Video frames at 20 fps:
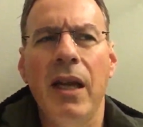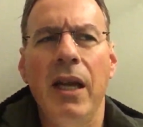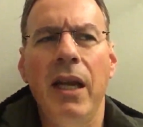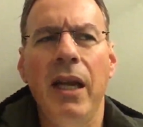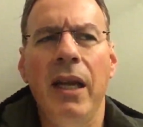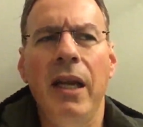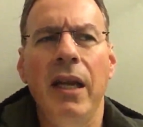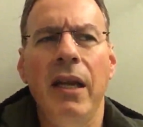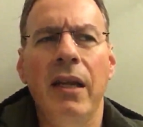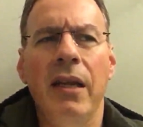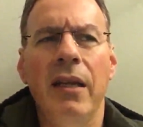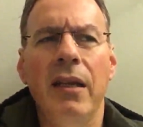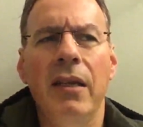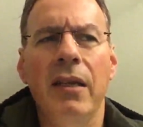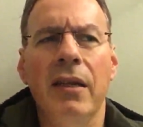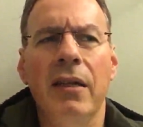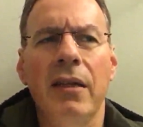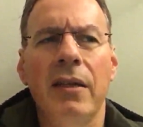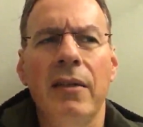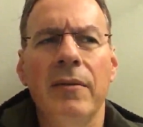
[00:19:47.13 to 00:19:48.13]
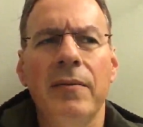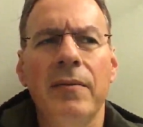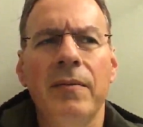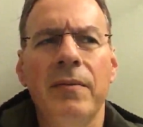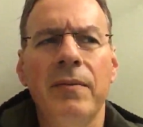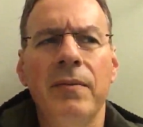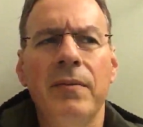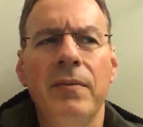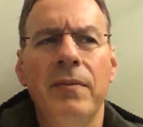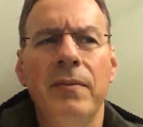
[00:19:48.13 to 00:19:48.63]
and
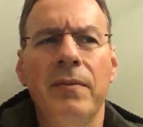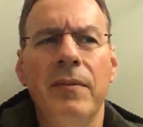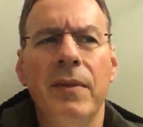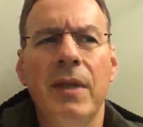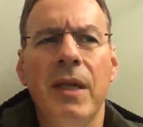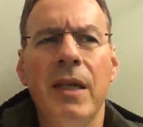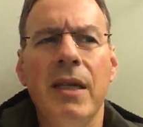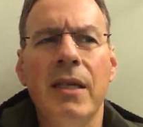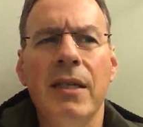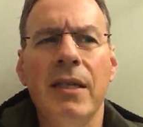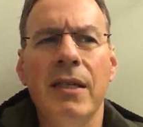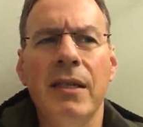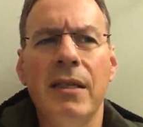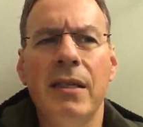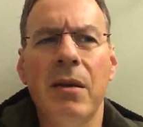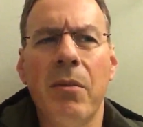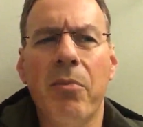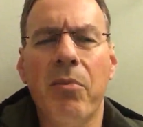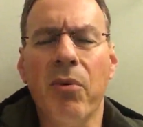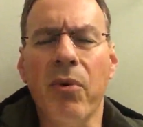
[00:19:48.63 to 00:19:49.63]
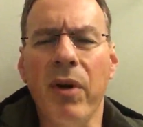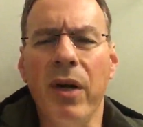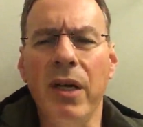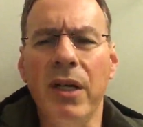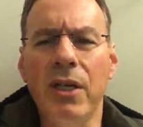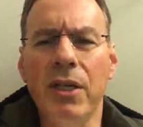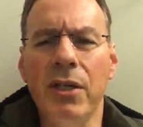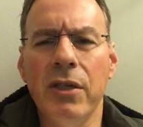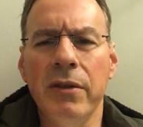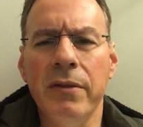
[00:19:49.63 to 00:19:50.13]
he has a
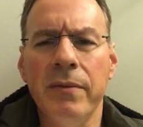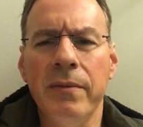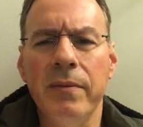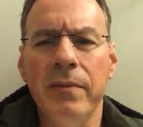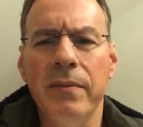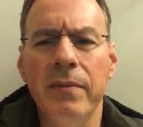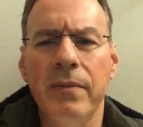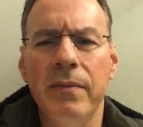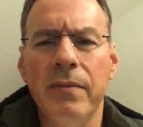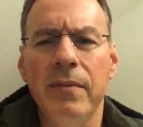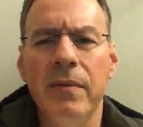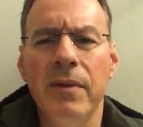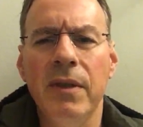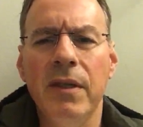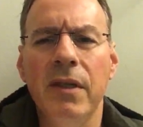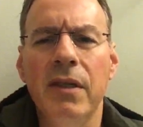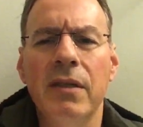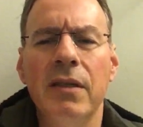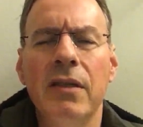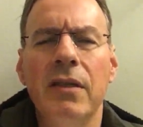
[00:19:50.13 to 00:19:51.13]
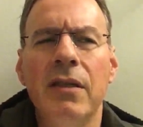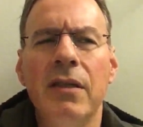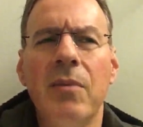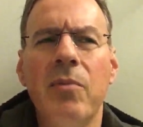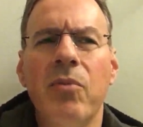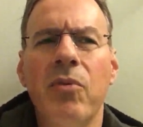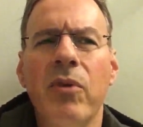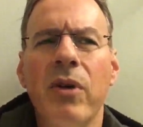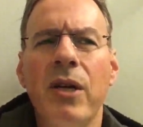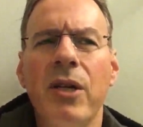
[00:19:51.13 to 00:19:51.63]
separation. He has a
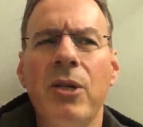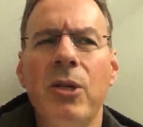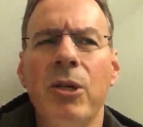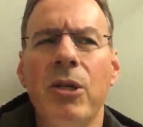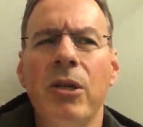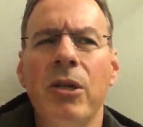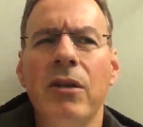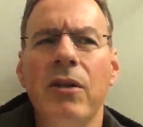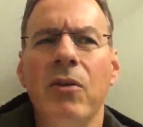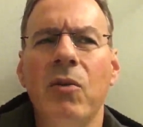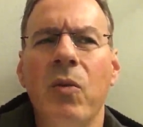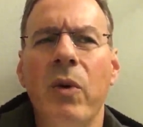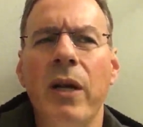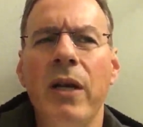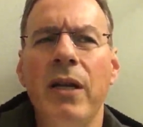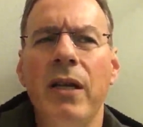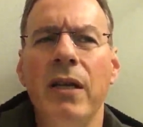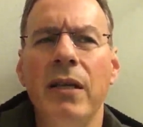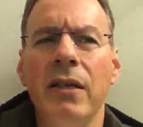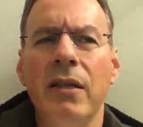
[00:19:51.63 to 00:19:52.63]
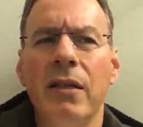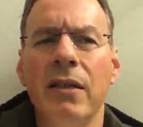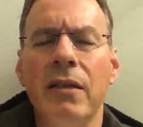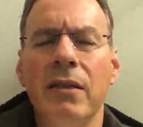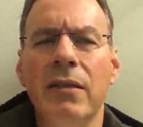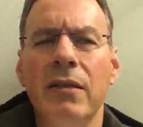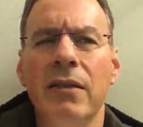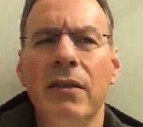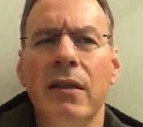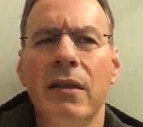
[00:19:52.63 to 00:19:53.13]
separation and
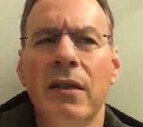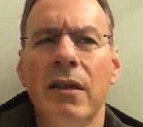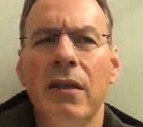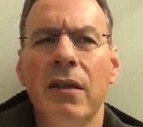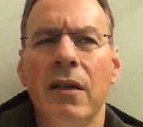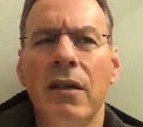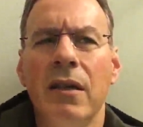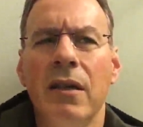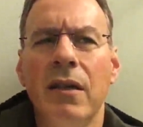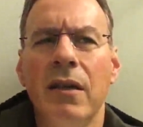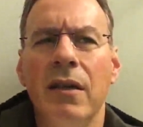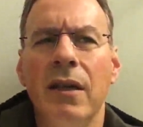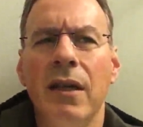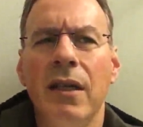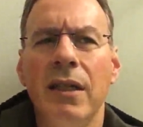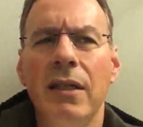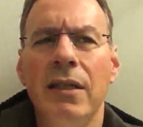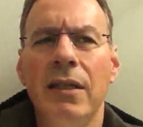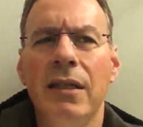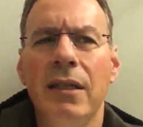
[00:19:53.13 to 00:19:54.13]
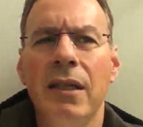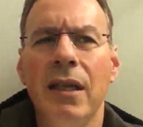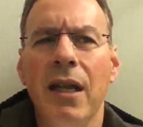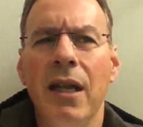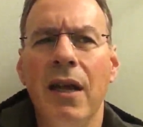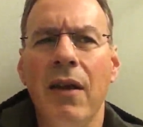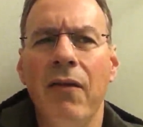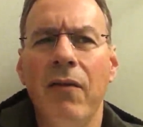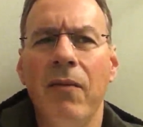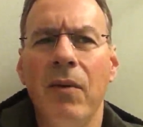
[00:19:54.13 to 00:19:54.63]
awakeness that he didn't
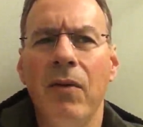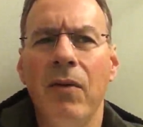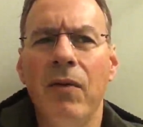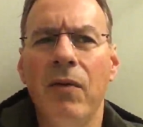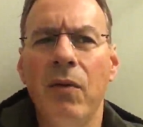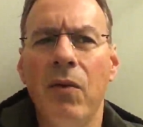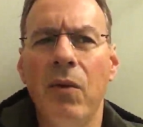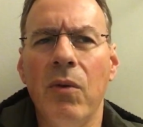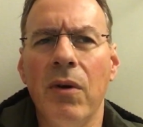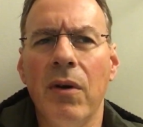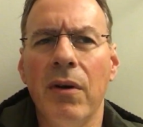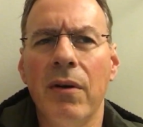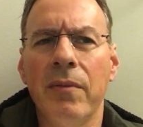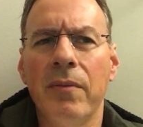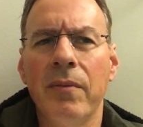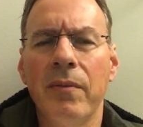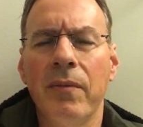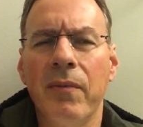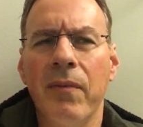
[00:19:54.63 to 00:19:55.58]
have before.